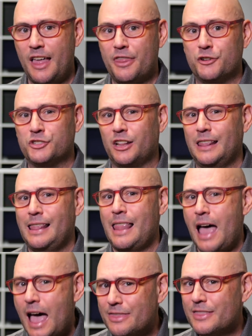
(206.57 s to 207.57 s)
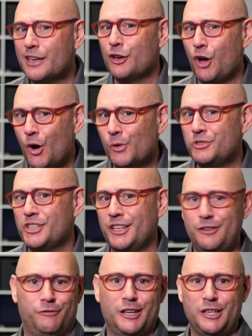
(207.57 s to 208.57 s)
there's a lot that goes
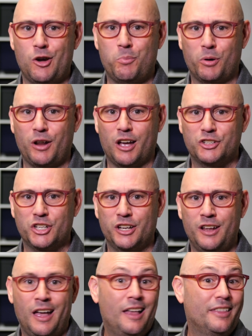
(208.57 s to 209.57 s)
into video production